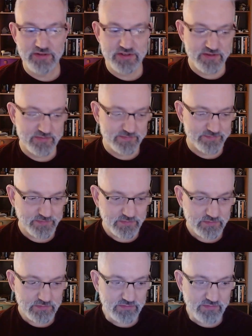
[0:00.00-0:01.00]
hours.
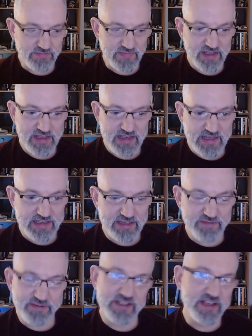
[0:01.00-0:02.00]

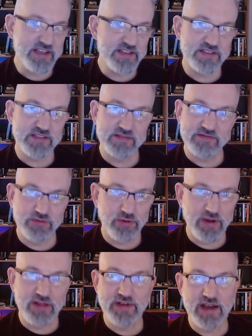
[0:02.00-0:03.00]
If it takes
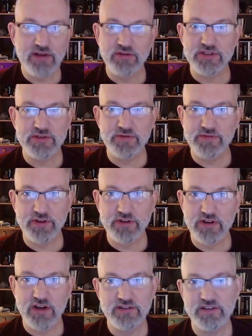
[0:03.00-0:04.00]
12 hours for your
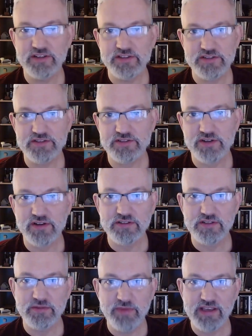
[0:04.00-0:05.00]
concrete to
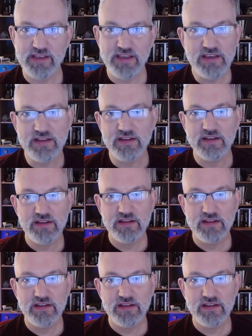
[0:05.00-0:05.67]
start to make heat,